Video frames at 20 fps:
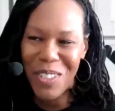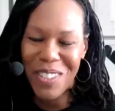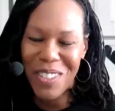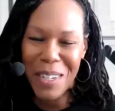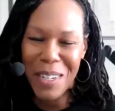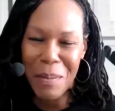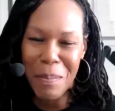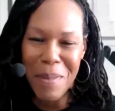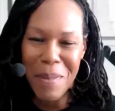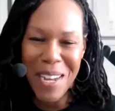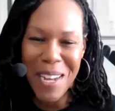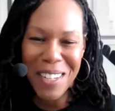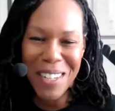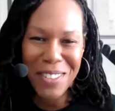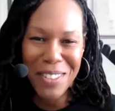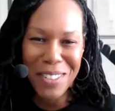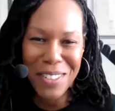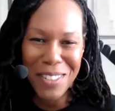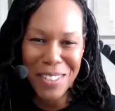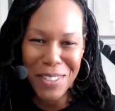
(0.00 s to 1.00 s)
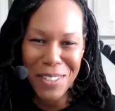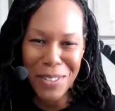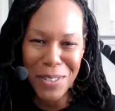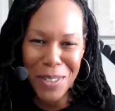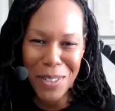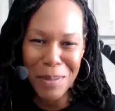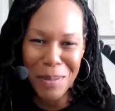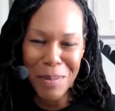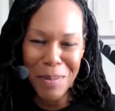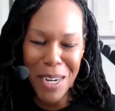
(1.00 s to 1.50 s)
you said imposter
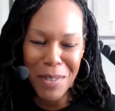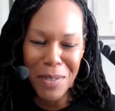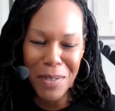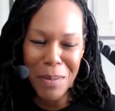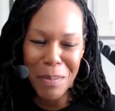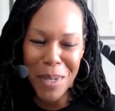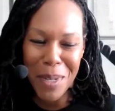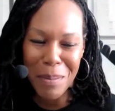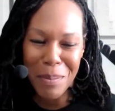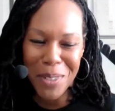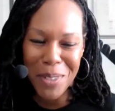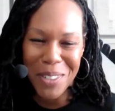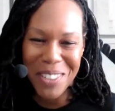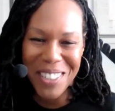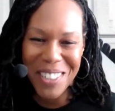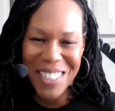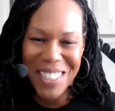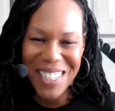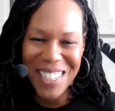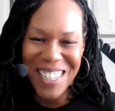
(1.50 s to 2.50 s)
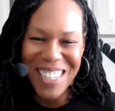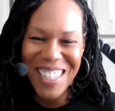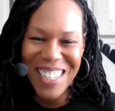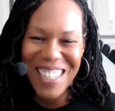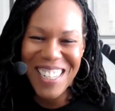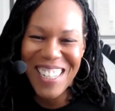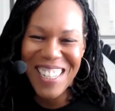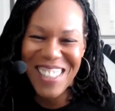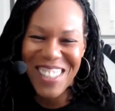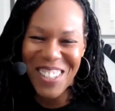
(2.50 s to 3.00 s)
syndrome, I remembered.
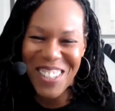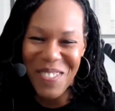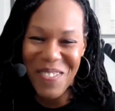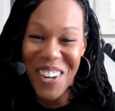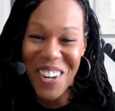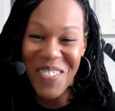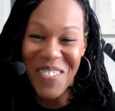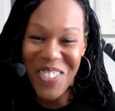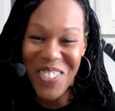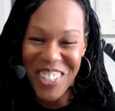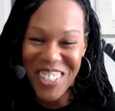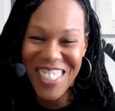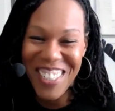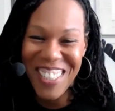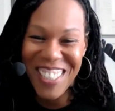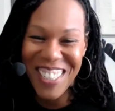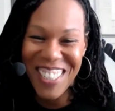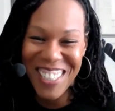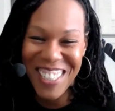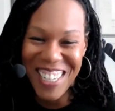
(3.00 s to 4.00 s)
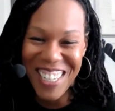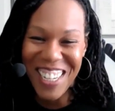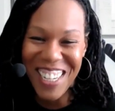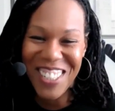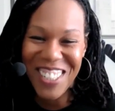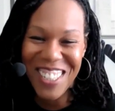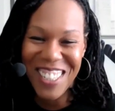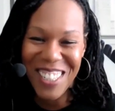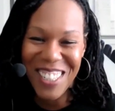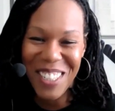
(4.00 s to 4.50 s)
Do you remember the
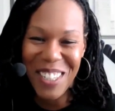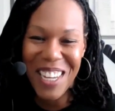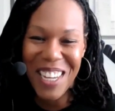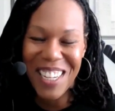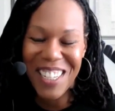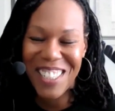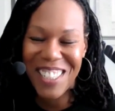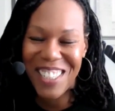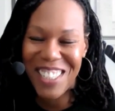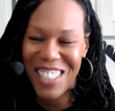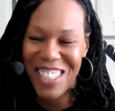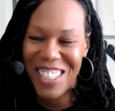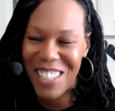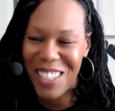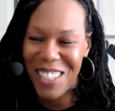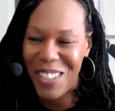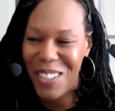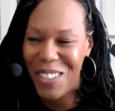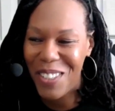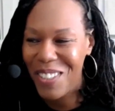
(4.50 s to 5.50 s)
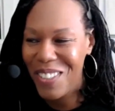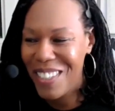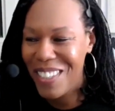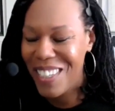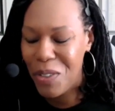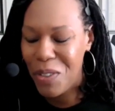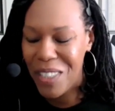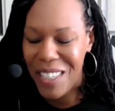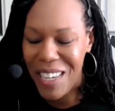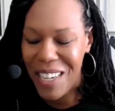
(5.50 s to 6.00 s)
session and Gio
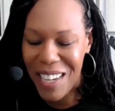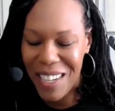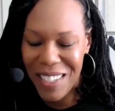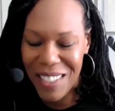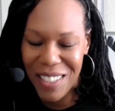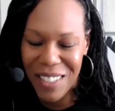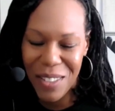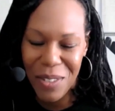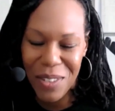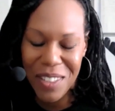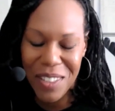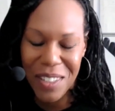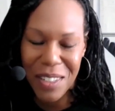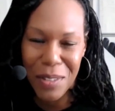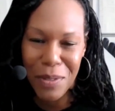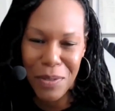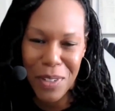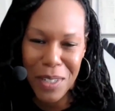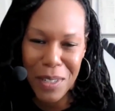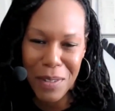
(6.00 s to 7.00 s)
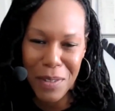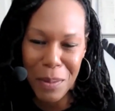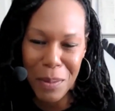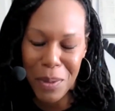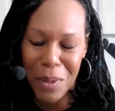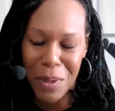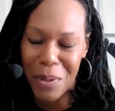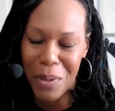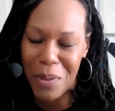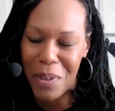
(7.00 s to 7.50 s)
Giortana, who's still a friend of the
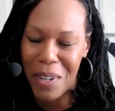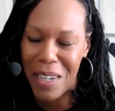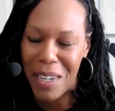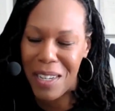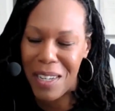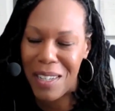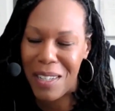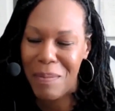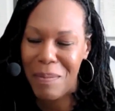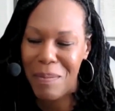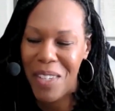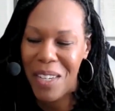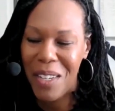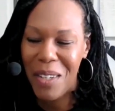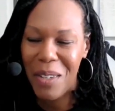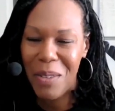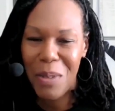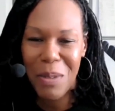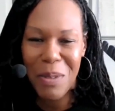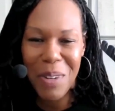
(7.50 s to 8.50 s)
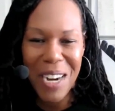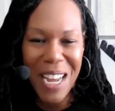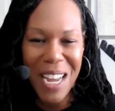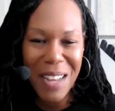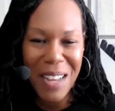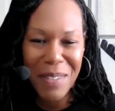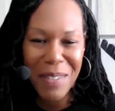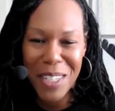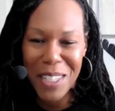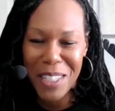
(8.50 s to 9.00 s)
program? We were
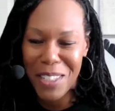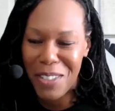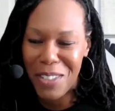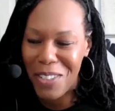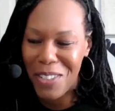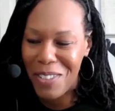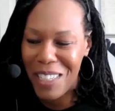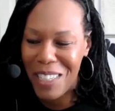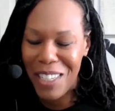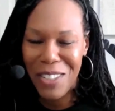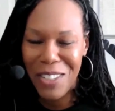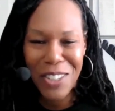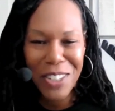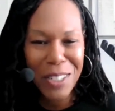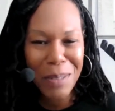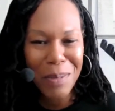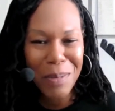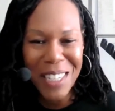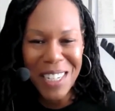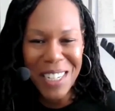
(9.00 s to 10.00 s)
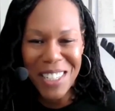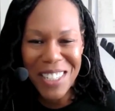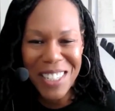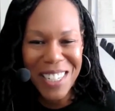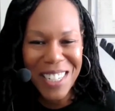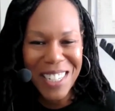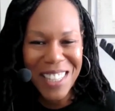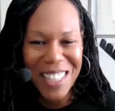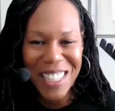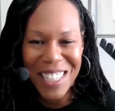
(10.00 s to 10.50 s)
having a little leadership session,
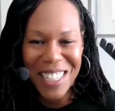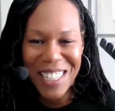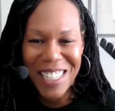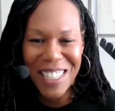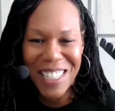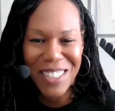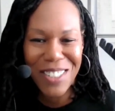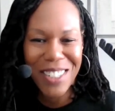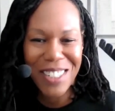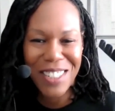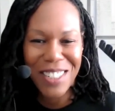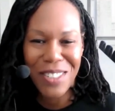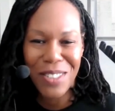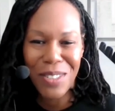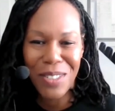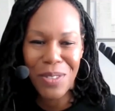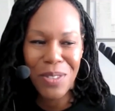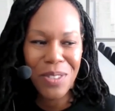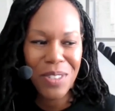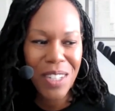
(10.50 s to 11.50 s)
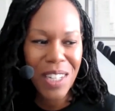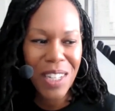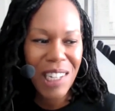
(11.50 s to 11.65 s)
I think, and you